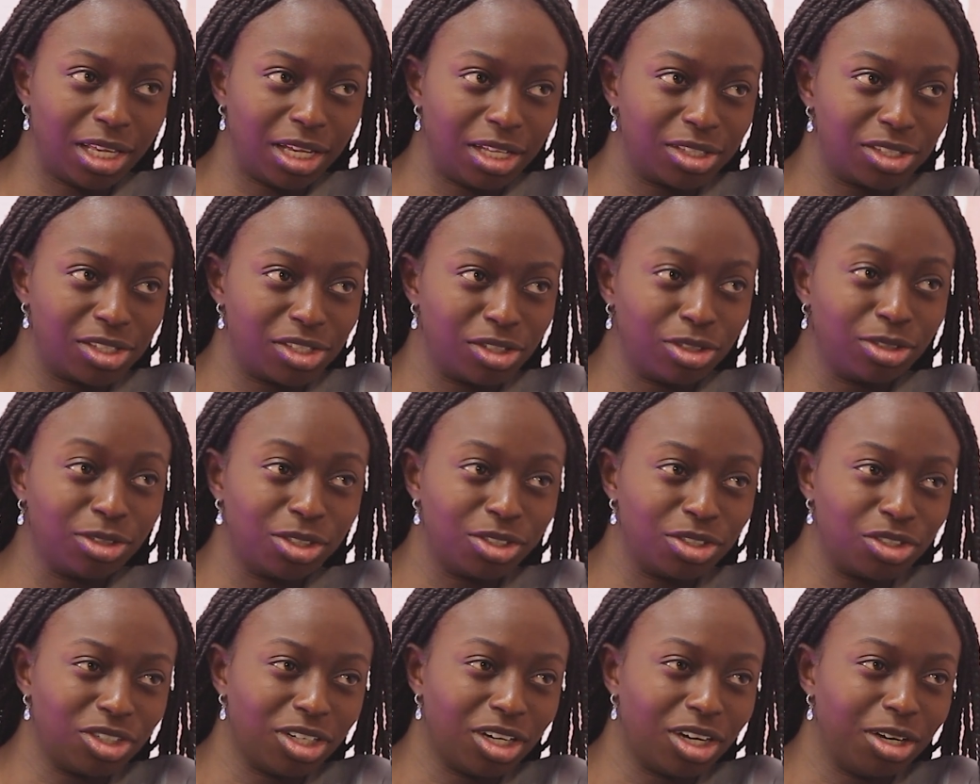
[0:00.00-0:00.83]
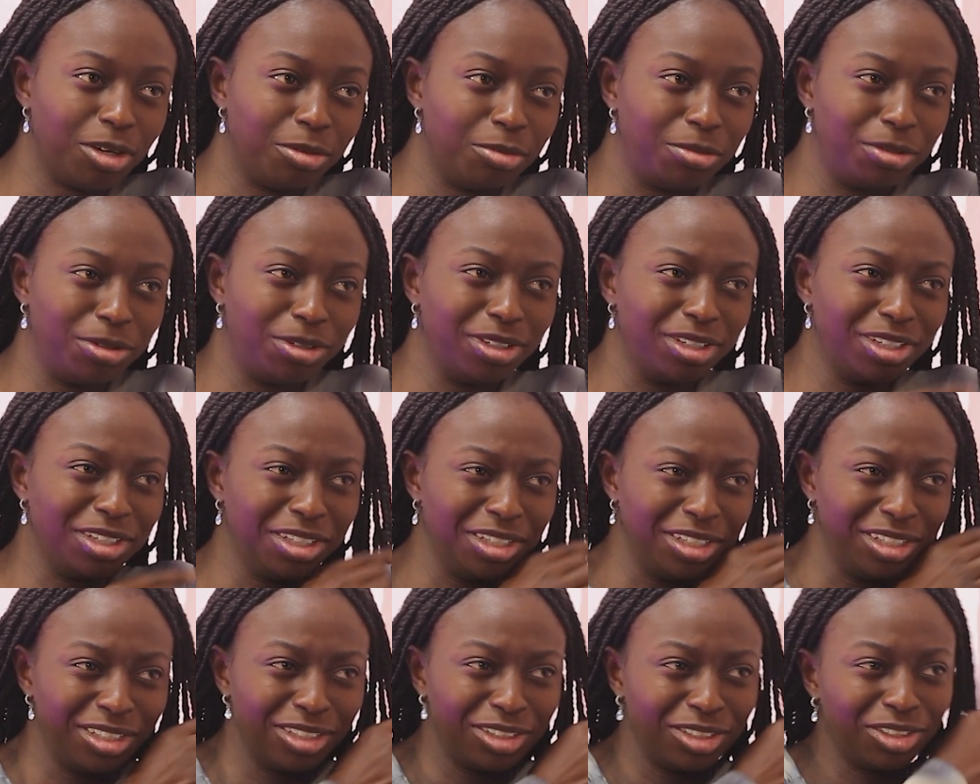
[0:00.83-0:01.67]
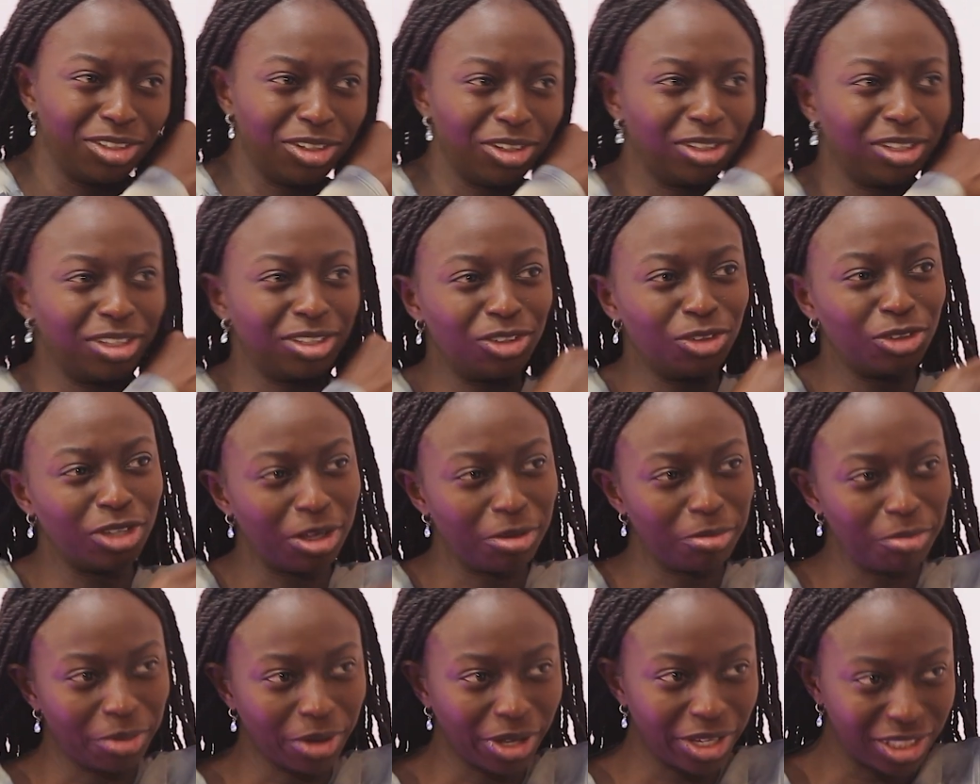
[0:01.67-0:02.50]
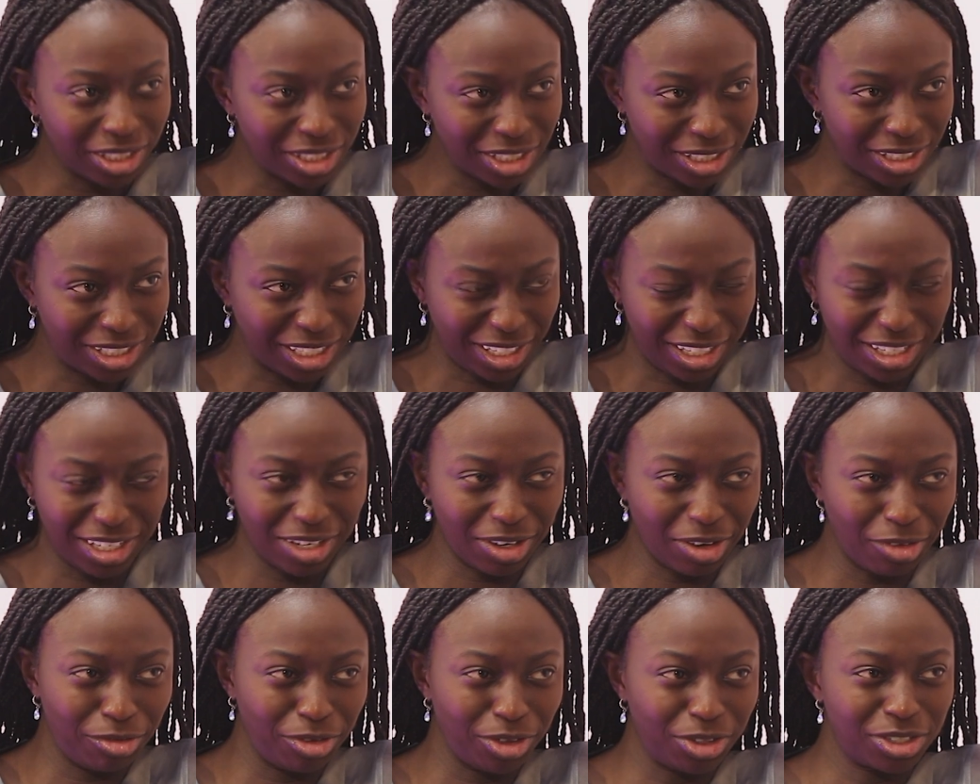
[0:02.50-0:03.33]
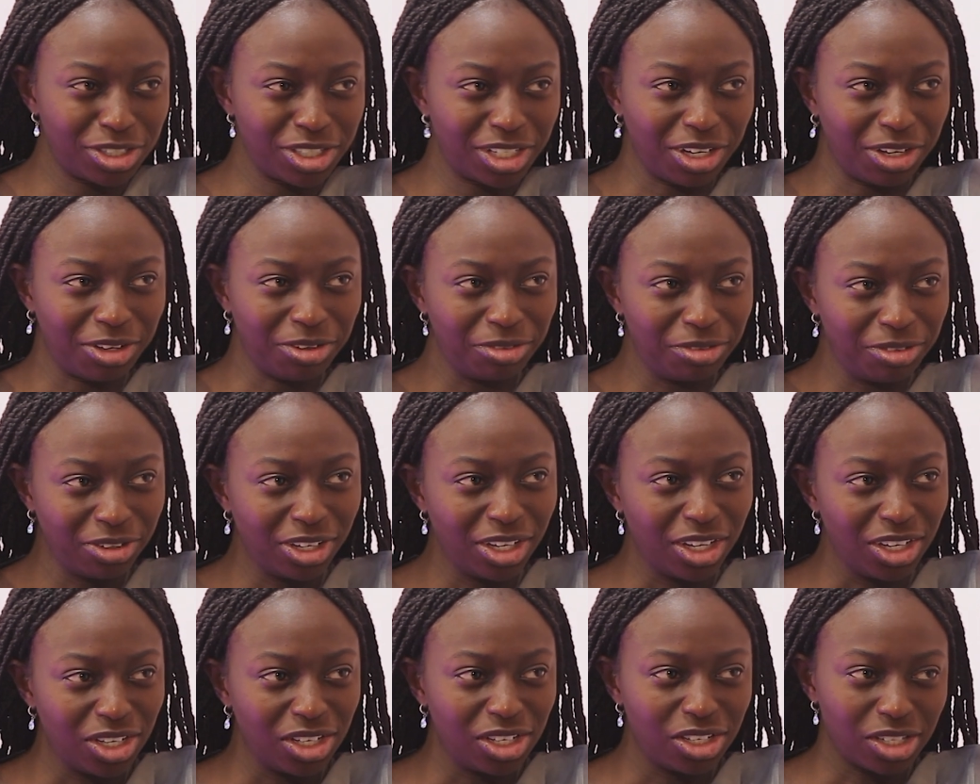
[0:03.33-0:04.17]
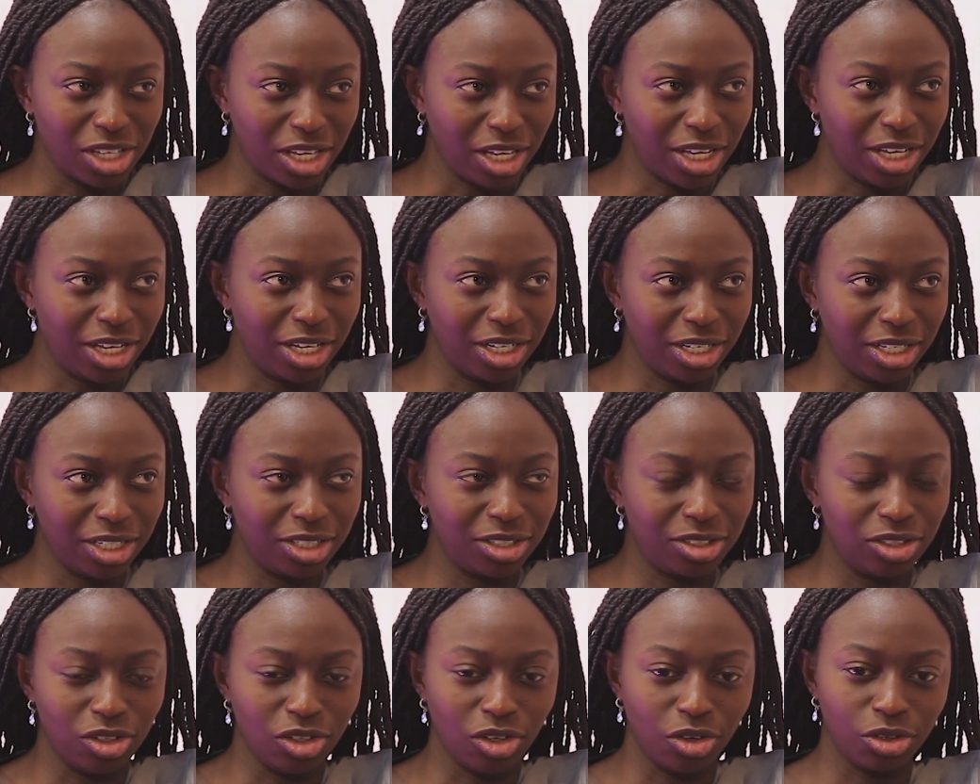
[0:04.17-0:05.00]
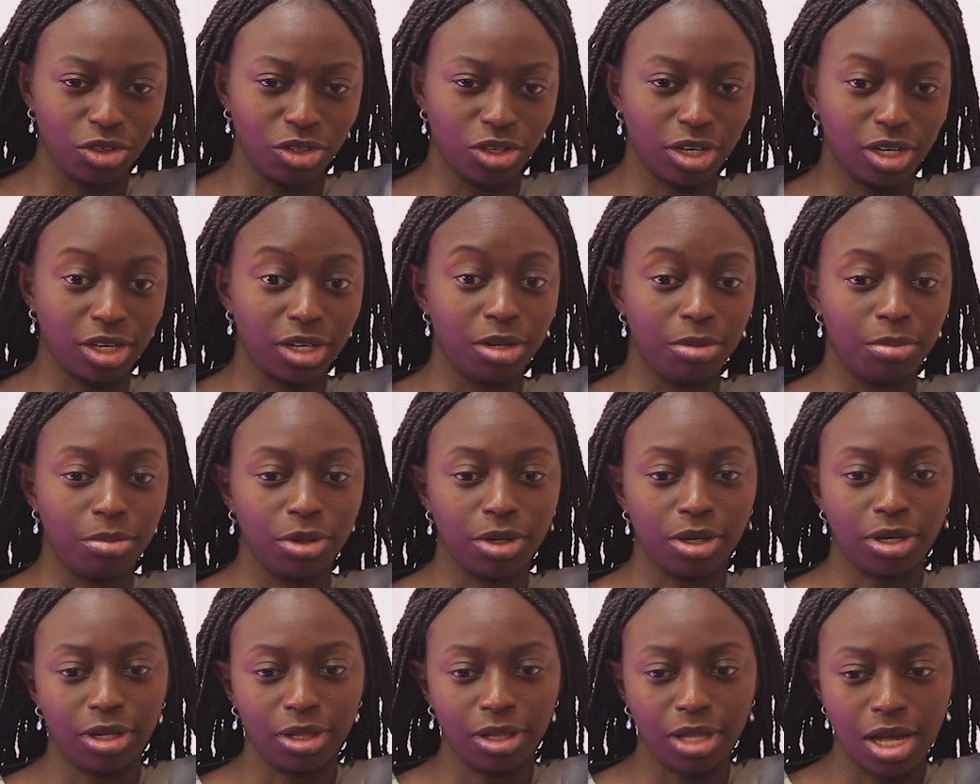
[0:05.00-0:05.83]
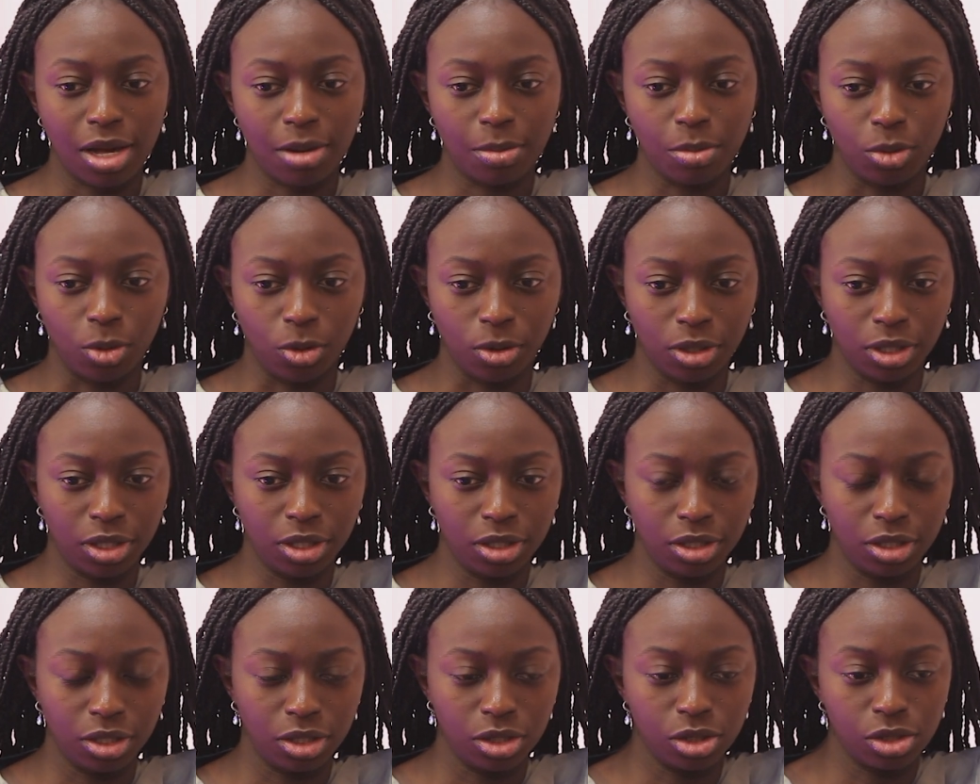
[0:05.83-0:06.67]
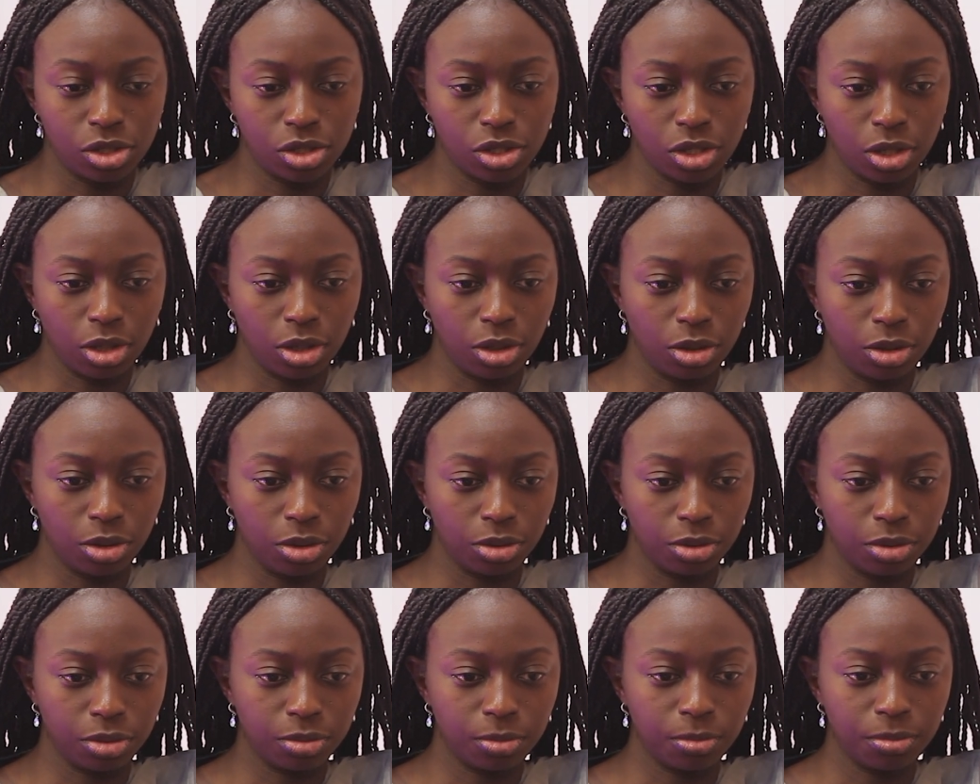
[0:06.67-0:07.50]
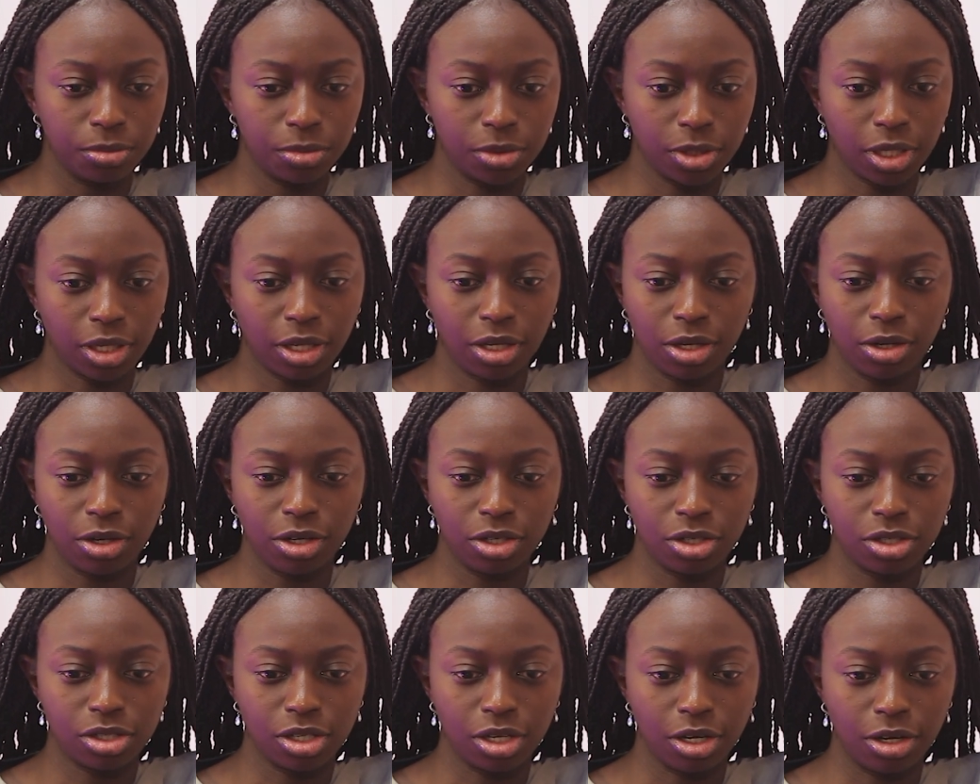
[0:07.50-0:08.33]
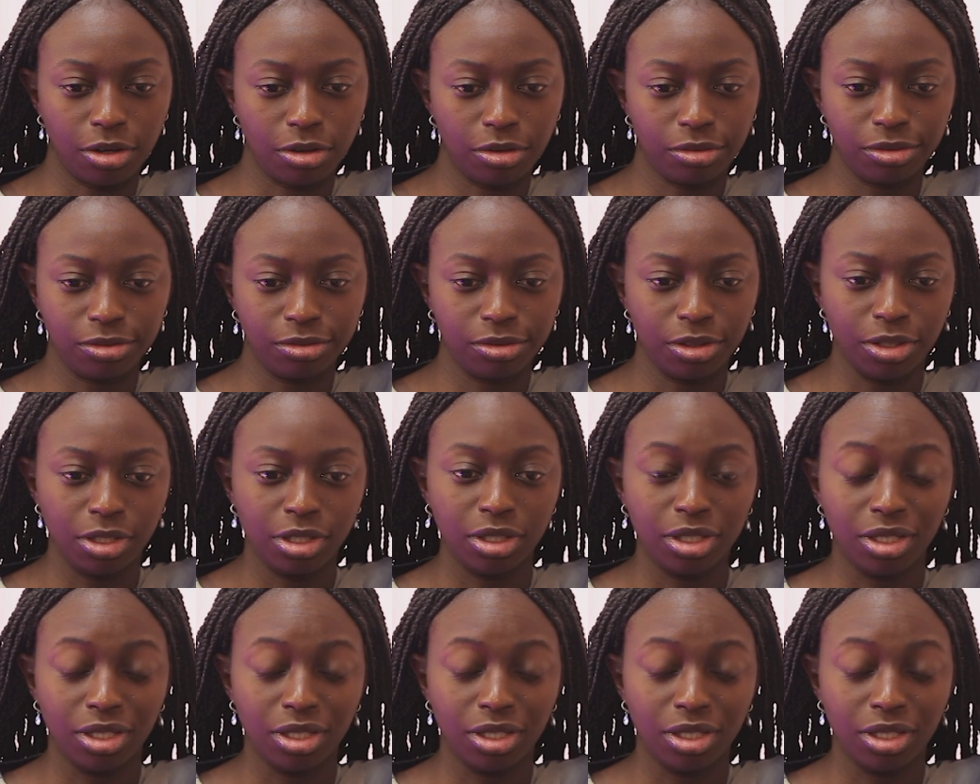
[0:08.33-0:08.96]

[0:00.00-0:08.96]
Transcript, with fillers: that's your job. Yeah, you know, you temple. Get paid to take care of yourself. Yeah. And you know you're gonna book a lot more, so take care of yourself.